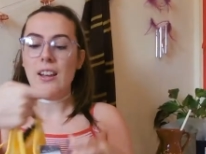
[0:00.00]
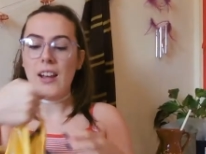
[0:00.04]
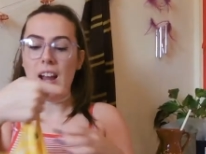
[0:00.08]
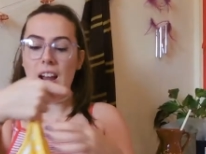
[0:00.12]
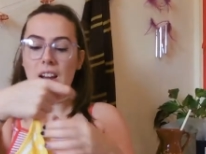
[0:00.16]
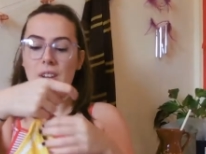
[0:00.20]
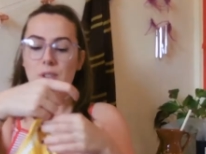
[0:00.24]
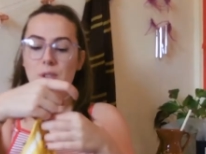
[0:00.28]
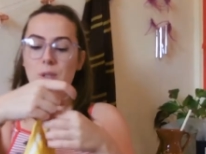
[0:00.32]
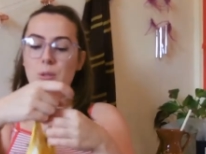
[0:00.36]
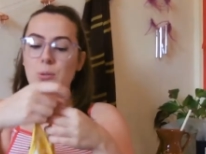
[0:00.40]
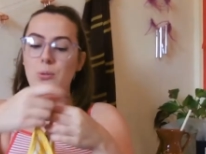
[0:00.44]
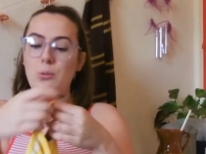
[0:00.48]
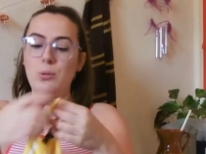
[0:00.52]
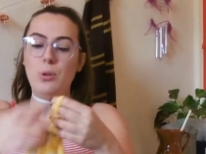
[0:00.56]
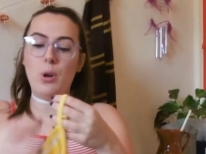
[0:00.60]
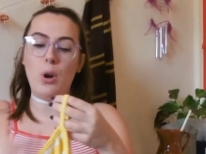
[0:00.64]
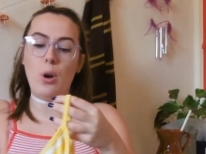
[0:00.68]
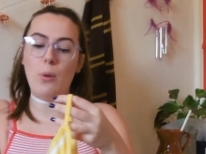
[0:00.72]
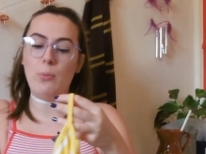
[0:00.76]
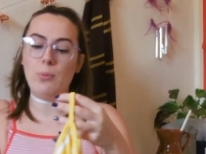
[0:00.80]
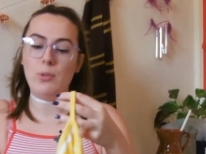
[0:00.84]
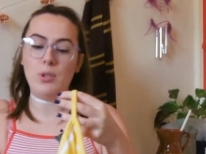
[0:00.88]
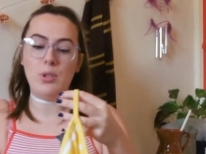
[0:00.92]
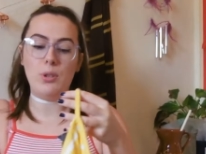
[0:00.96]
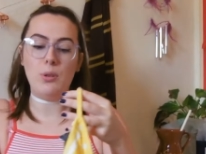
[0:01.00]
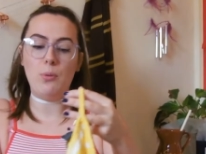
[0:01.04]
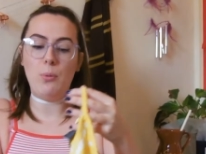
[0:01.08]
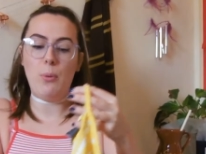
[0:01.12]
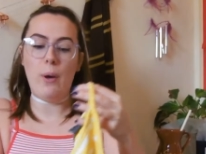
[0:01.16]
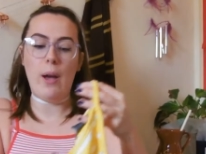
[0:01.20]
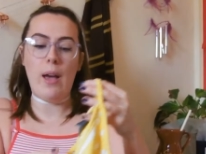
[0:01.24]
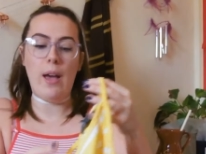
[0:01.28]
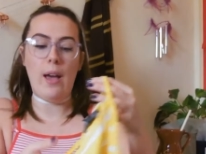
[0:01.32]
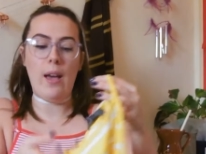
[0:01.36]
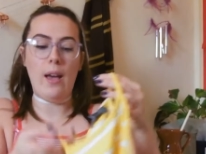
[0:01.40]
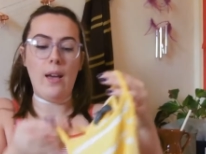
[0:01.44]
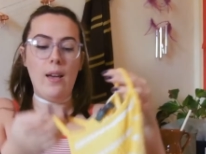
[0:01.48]
casual tops to
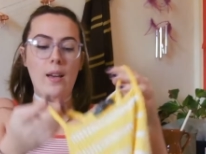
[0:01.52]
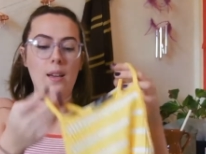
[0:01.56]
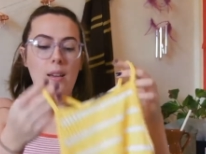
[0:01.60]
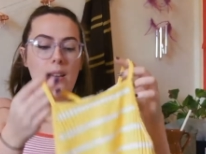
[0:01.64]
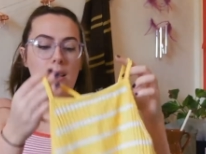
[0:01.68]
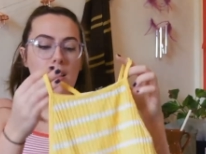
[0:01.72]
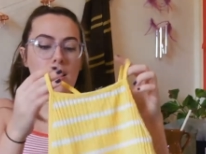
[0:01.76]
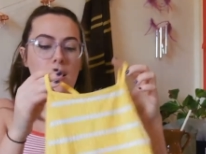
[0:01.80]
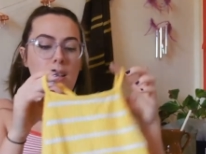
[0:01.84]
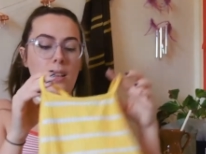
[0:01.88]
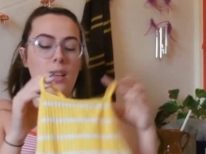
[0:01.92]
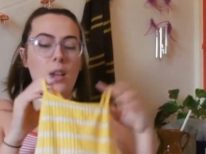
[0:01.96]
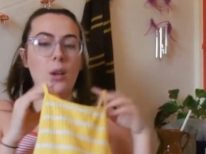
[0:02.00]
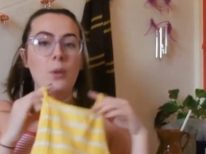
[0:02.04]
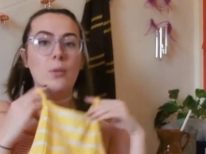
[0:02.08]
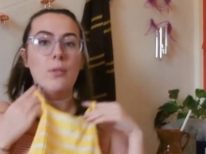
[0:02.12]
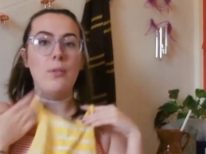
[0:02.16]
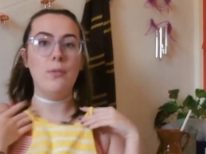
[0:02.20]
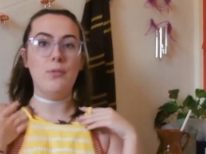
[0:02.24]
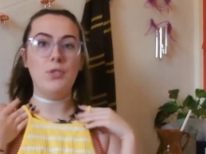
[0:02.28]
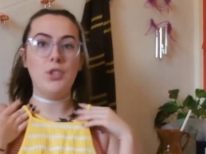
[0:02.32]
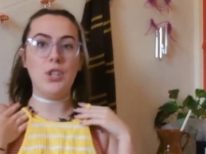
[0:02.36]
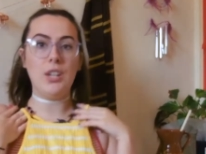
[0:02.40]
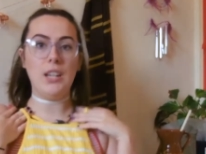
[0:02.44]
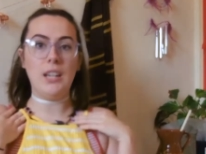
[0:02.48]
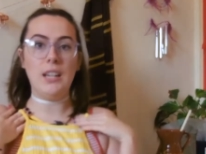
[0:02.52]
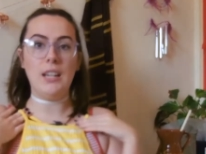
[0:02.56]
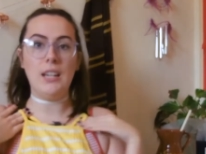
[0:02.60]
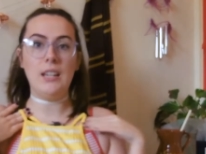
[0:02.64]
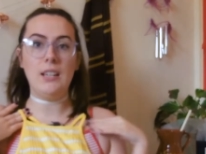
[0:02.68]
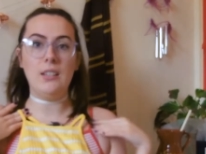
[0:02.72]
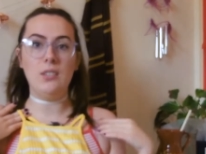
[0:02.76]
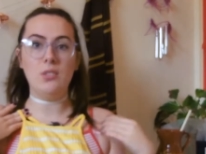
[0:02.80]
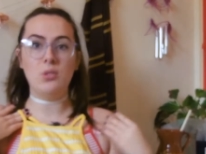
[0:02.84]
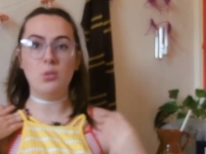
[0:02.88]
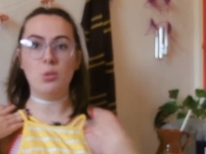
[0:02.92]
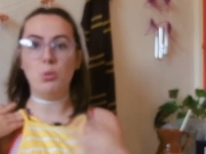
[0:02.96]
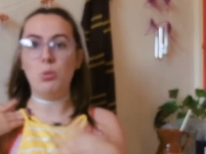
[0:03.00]
wear with
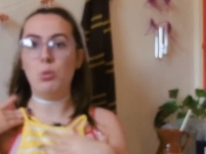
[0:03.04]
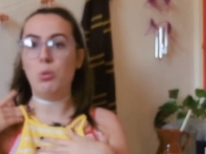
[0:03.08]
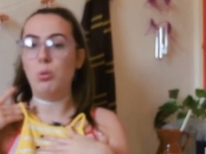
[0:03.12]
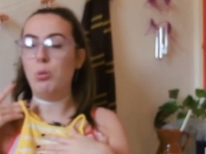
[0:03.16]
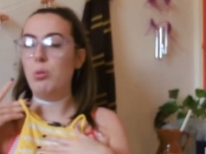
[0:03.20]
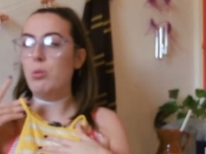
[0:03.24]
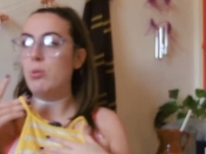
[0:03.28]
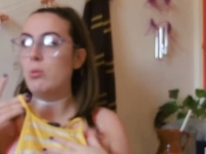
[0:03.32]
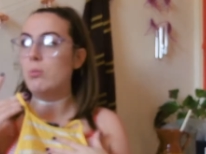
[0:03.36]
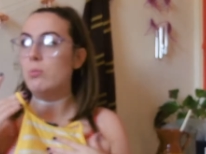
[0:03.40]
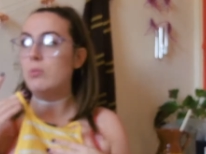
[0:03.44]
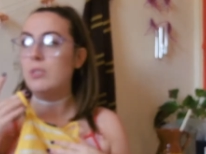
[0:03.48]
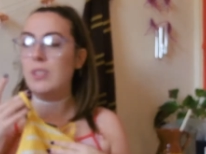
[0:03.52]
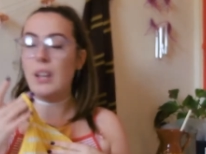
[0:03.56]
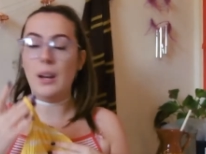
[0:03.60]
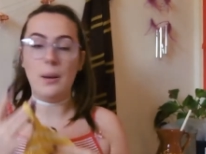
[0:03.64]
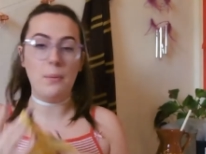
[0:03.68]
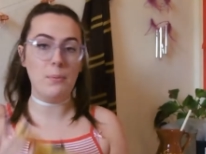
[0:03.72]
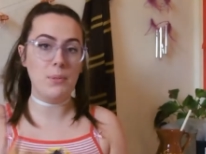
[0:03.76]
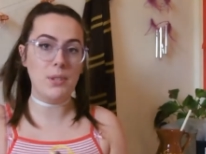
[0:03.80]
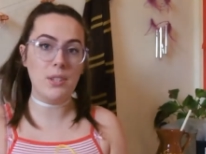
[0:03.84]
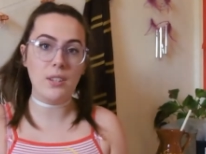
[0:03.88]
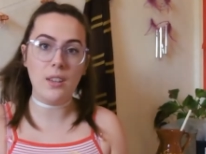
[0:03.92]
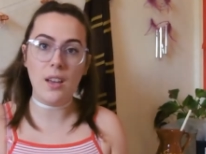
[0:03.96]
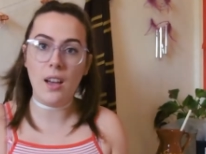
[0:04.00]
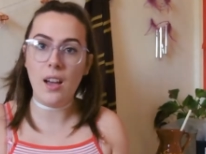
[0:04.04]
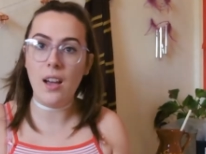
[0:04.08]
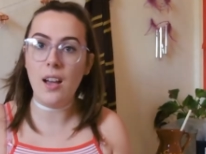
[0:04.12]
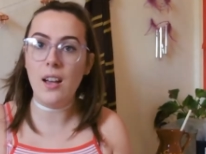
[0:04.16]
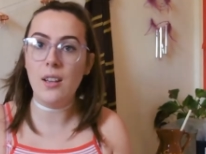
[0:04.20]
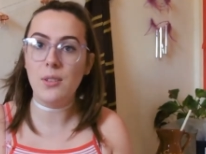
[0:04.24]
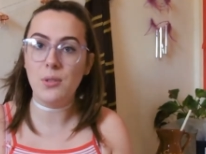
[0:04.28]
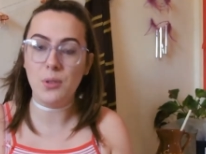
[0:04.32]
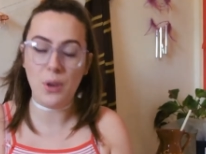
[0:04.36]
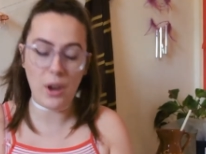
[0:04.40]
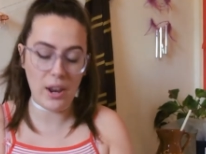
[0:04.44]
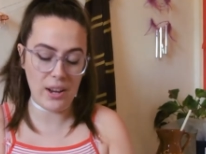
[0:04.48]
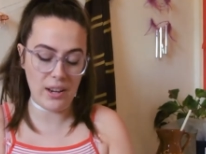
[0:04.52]
jeans or denim
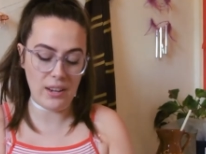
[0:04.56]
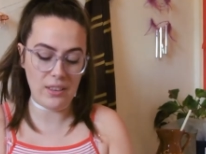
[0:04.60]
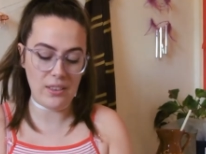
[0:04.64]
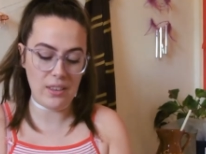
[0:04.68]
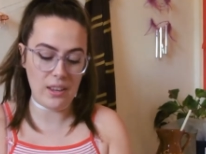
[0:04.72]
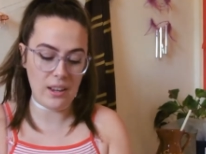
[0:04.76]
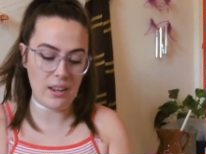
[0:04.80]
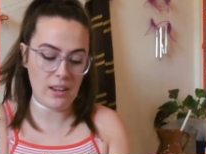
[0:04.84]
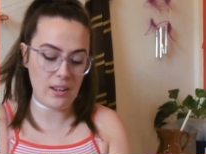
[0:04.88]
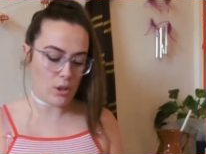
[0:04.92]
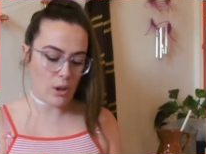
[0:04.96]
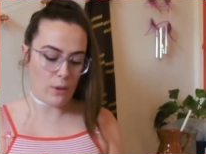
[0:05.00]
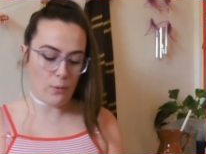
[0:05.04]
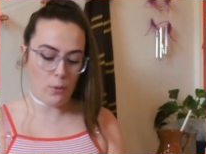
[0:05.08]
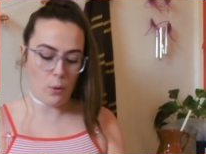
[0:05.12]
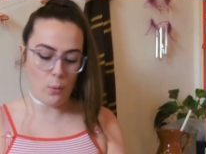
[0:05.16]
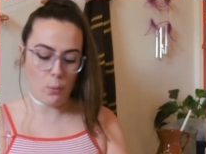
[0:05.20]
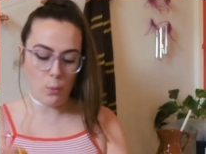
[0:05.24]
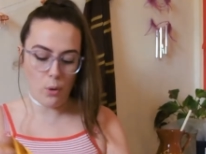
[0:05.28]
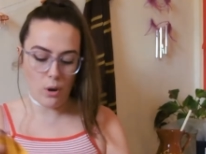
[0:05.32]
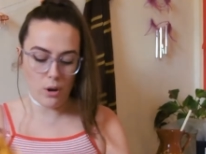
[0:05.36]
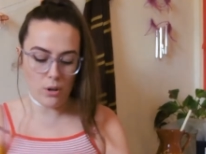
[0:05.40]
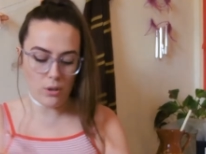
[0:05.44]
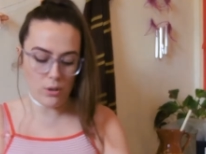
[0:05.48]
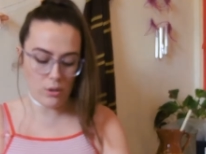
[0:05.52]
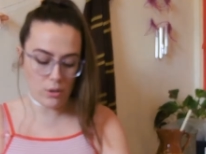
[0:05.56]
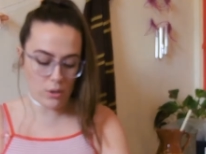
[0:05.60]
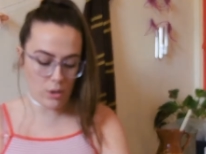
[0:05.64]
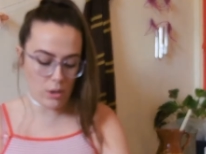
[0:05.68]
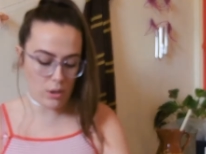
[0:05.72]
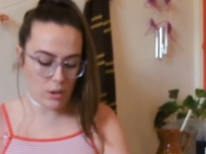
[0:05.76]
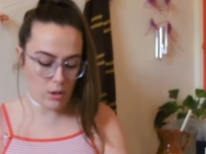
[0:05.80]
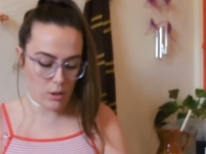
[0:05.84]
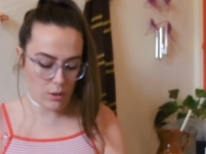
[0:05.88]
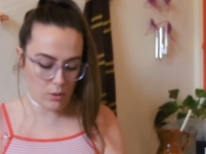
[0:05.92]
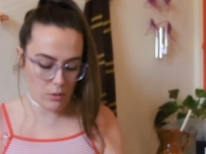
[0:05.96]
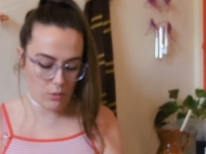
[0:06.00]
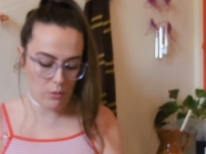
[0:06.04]
skirts or anything. I've got one,
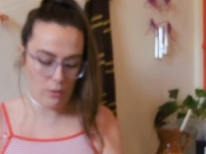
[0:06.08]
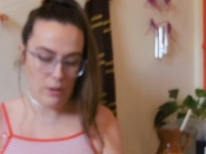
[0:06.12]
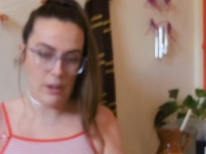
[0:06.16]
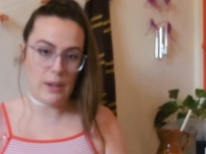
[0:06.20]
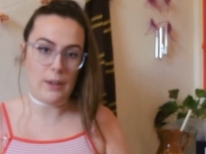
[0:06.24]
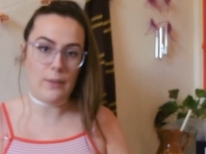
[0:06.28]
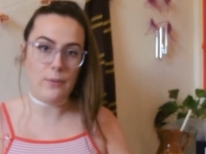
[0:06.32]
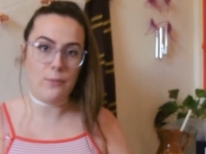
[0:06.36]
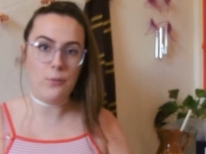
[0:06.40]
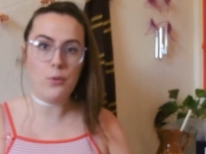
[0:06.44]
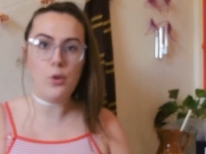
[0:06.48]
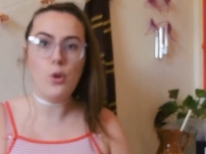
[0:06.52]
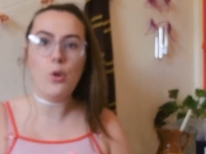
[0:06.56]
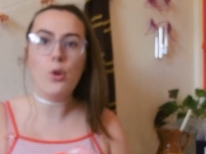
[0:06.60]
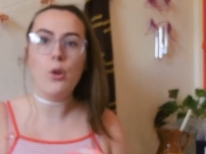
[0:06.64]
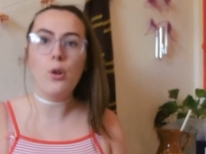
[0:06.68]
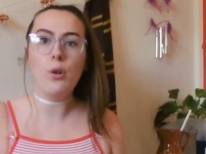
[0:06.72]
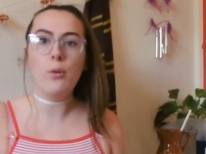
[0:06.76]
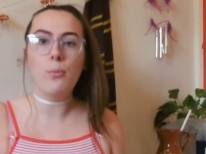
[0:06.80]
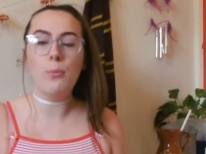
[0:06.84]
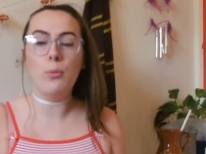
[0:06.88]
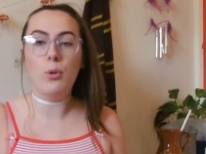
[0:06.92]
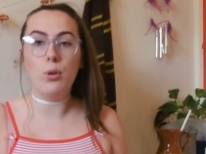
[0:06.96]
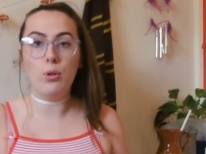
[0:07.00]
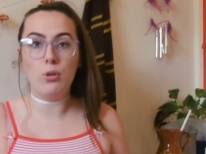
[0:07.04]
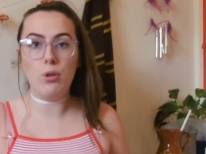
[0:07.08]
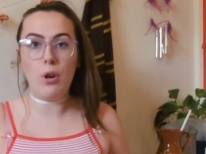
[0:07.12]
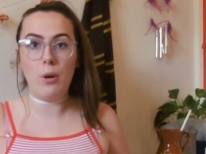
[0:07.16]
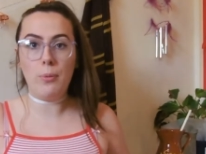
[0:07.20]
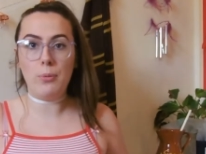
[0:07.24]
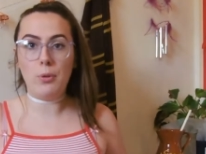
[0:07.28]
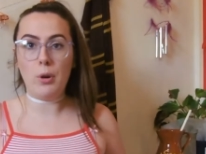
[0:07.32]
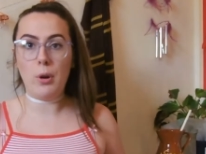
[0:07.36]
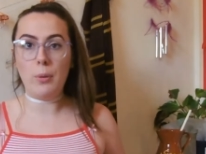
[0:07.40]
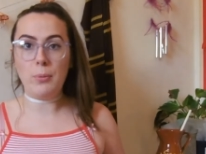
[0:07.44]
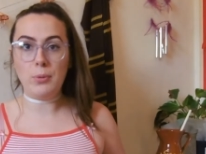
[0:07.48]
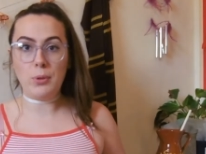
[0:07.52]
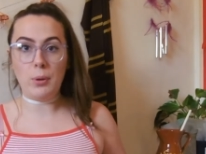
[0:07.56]
two, three, four more crop
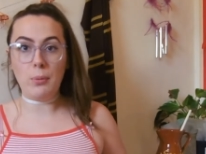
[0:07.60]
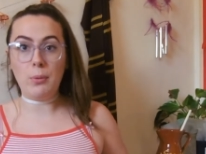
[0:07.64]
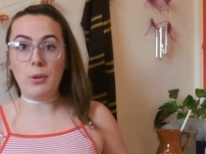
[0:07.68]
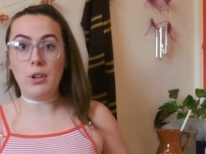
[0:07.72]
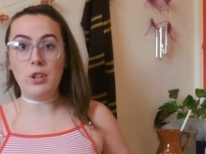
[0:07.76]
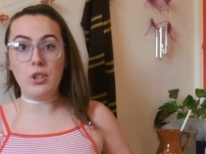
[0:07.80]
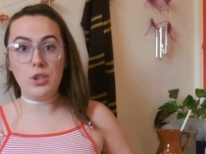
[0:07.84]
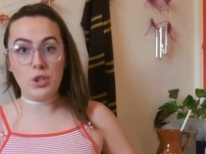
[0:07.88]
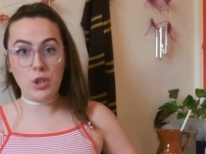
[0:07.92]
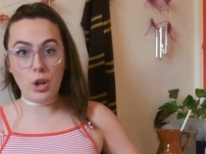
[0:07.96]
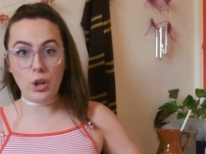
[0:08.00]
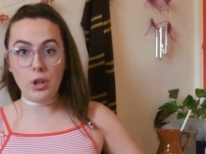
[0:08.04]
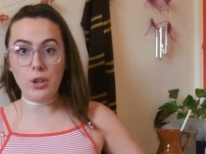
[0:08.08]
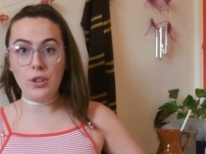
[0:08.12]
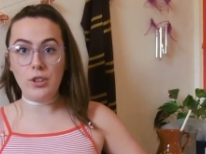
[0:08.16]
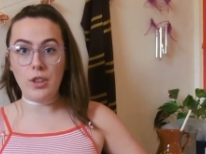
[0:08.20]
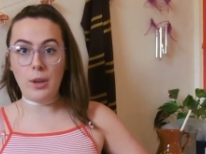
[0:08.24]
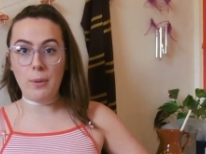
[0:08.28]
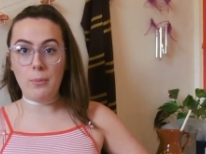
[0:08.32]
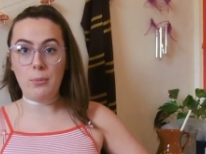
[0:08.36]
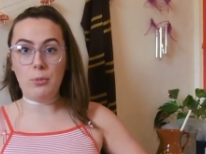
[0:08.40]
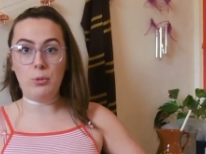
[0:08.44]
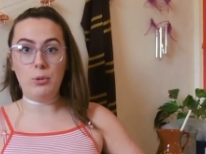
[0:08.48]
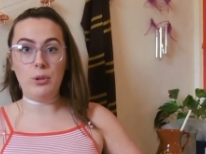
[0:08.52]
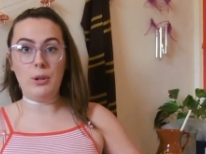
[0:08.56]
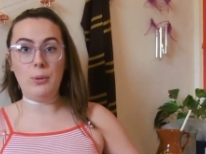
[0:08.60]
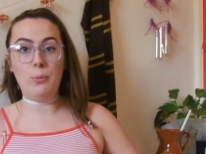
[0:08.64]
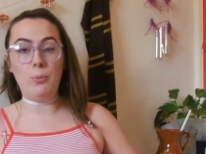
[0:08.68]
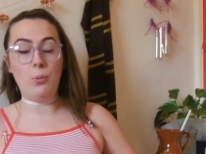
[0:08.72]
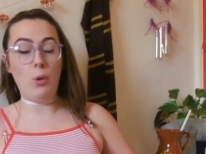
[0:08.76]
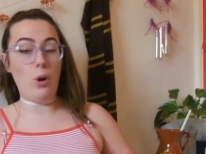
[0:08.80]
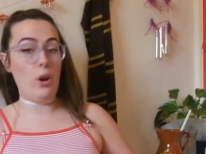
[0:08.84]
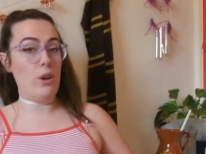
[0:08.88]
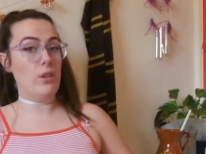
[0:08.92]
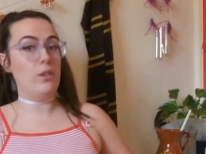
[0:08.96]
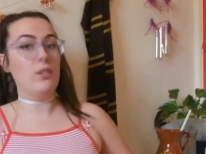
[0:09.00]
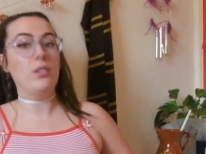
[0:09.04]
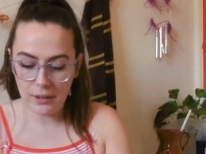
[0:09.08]
tops, so I'm going to show you them all in
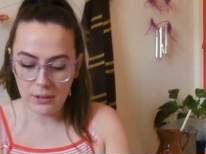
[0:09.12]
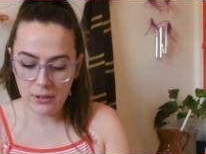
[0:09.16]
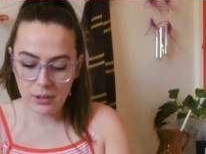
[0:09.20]
one.